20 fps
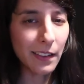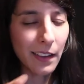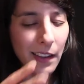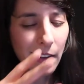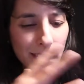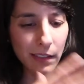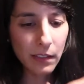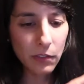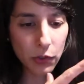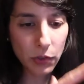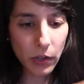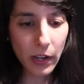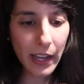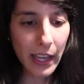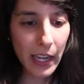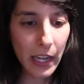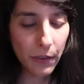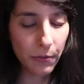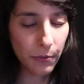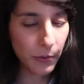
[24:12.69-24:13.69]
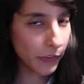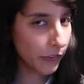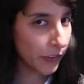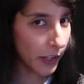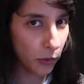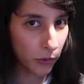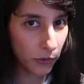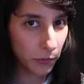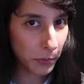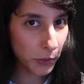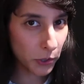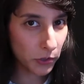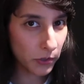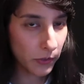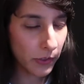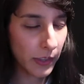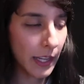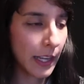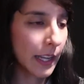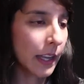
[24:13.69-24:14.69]
They're trying every single
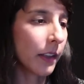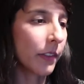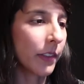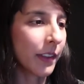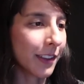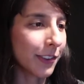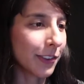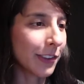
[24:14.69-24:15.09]
spiritual thing out there.